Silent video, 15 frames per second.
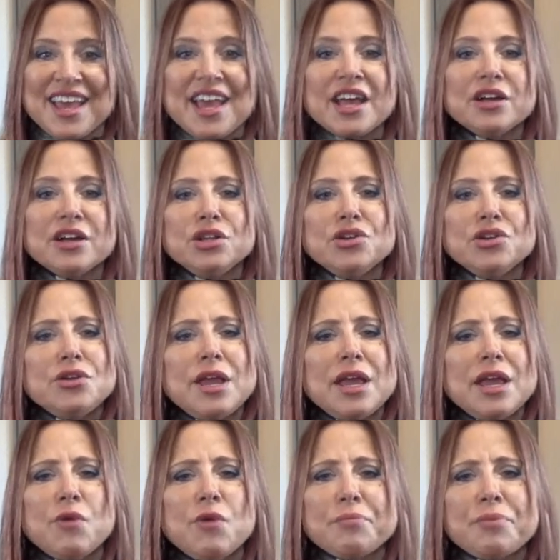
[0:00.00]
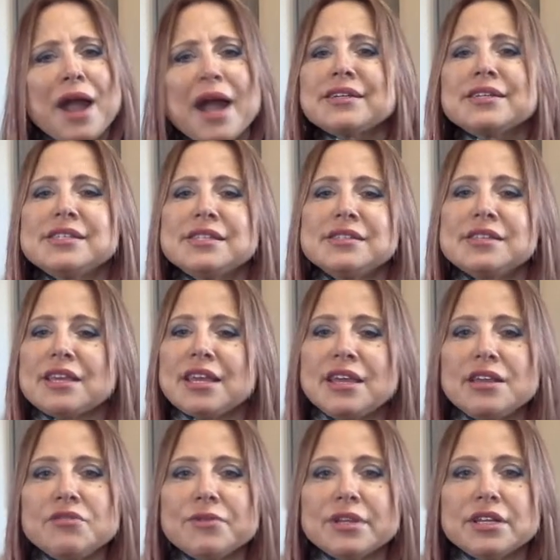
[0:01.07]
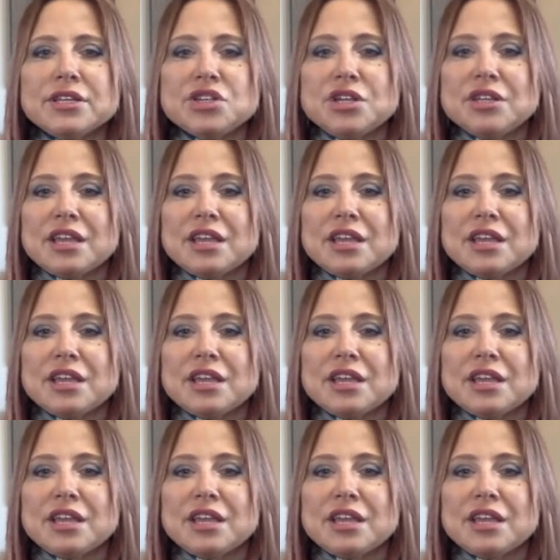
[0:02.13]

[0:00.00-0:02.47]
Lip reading: including what practices in religion